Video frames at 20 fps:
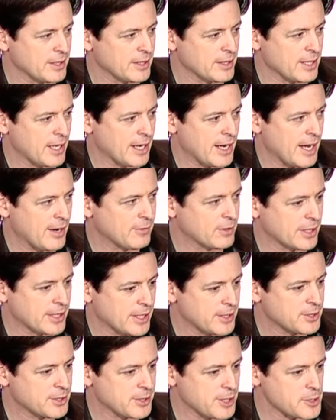got heavily
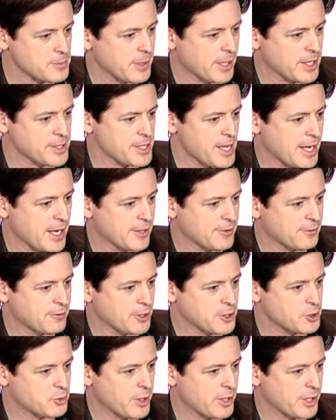into this because I got
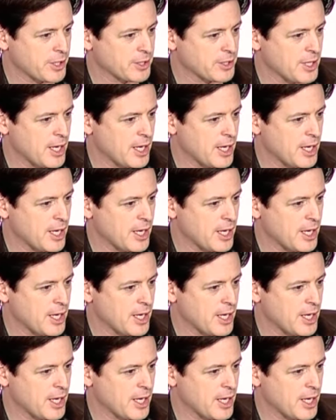frustrated